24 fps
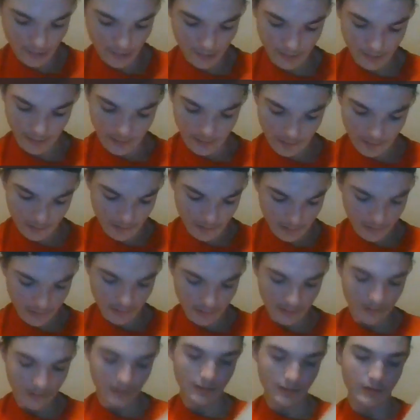be on here,
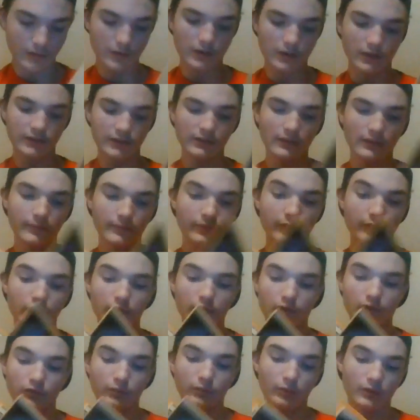except for
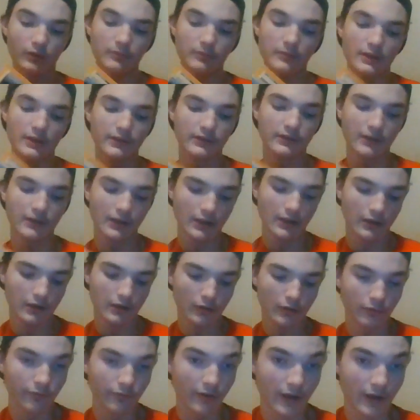there's one missing, and
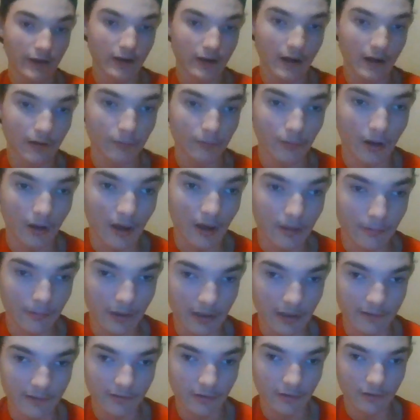you'll find out why
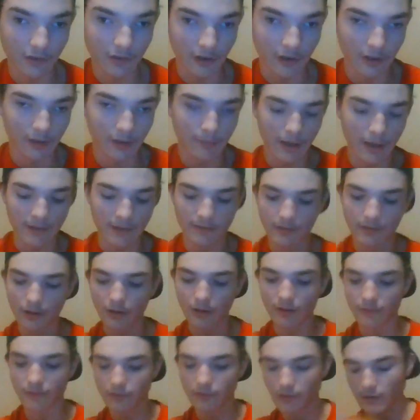when I start talking about
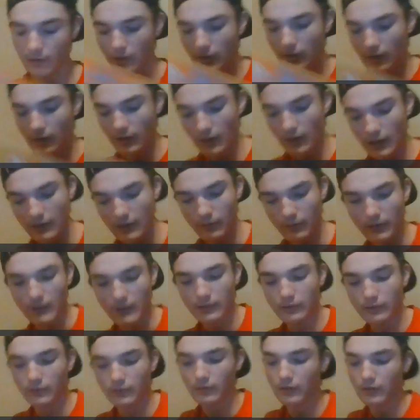songs.
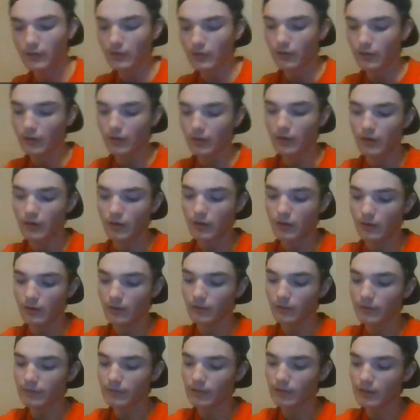Anyways,
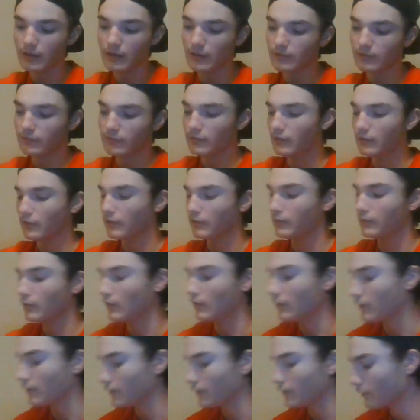let's get into the
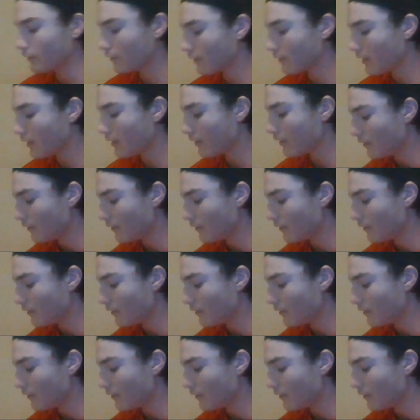songs.